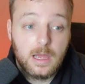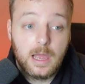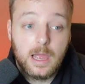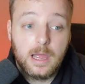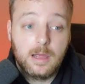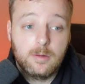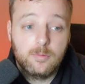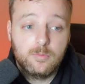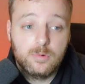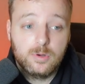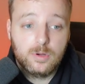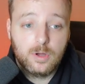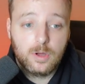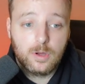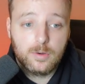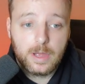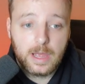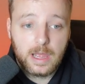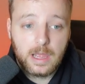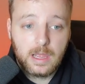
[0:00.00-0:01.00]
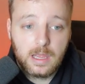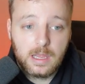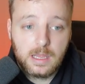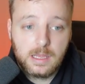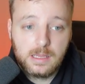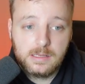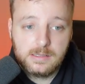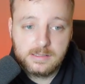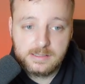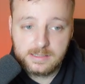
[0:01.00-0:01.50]
And we'll go
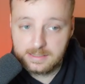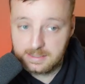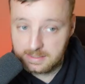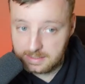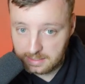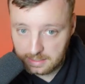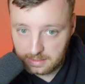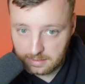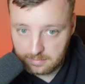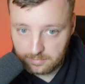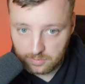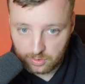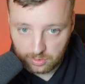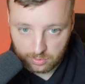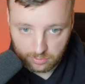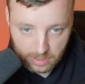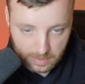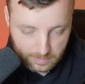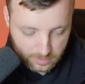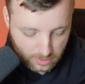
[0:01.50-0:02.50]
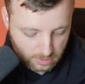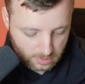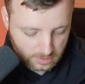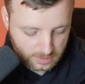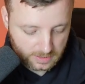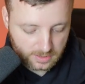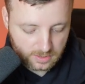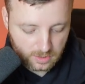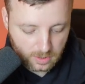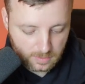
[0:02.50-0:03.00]
A to C. We'll grab across
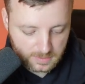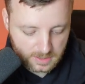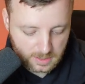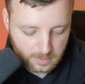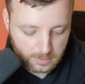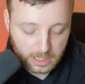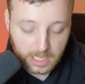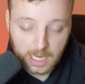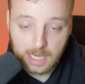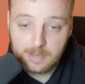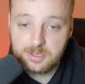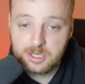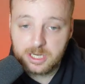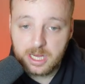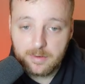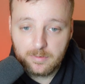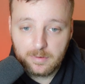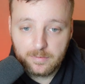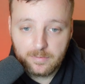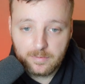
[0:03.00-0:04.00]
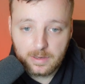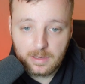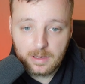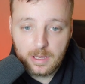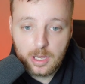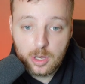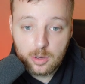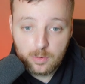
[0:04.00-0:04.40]
the top so we capture everything.